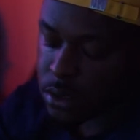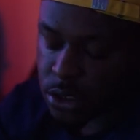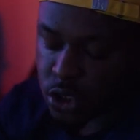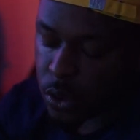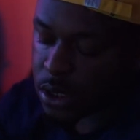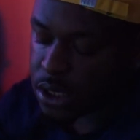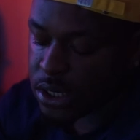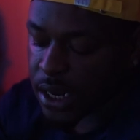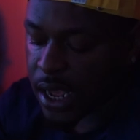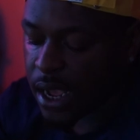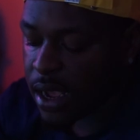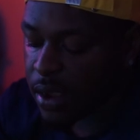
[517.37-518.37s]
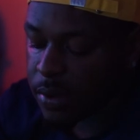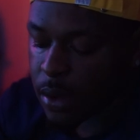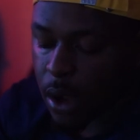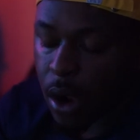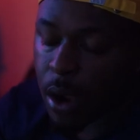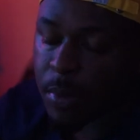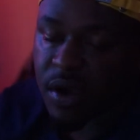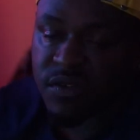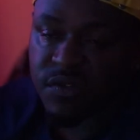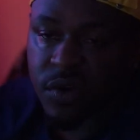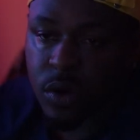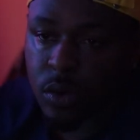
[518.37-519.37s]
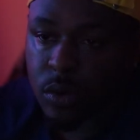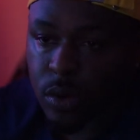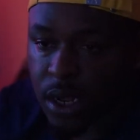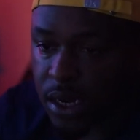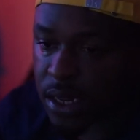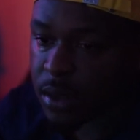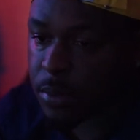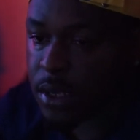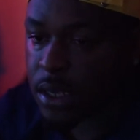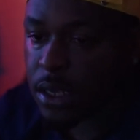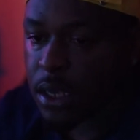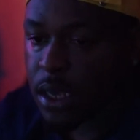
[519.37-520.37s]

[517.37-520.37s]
joined his live, called my phone, goddamn me.